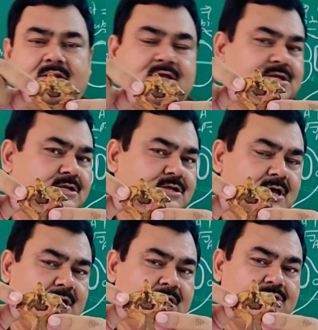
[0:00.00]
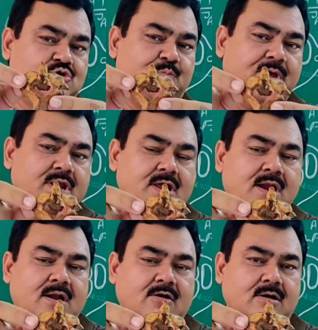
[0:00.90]
this is the
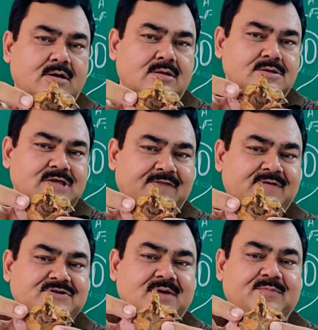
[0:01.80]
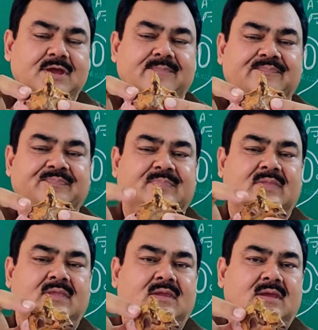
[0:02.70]
superior surface of the
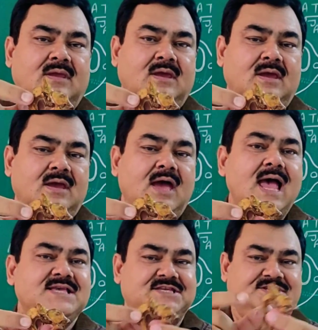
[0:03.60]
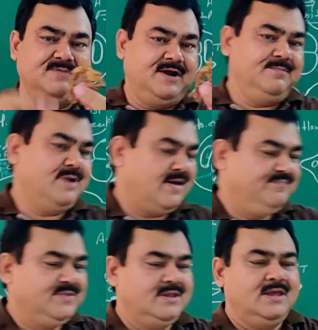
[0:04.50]
axis vertebra.
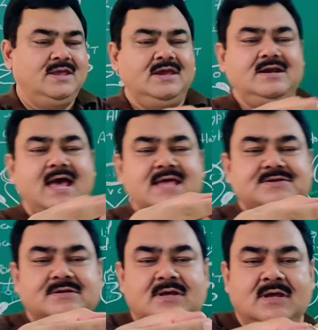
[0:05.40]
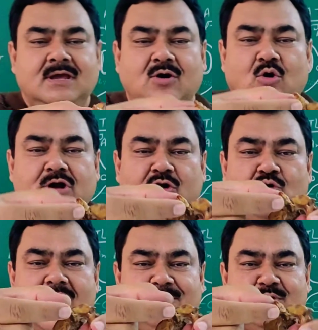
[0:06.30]
It has
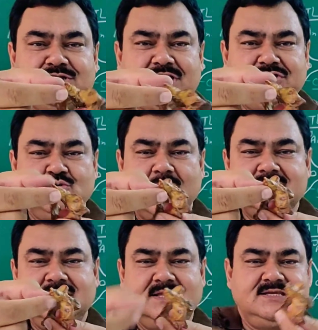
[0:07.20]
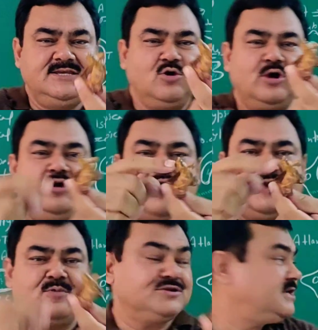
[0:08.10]
odontoid process. You can see this is
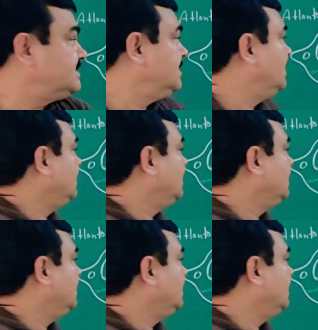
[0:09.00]
odontoid process.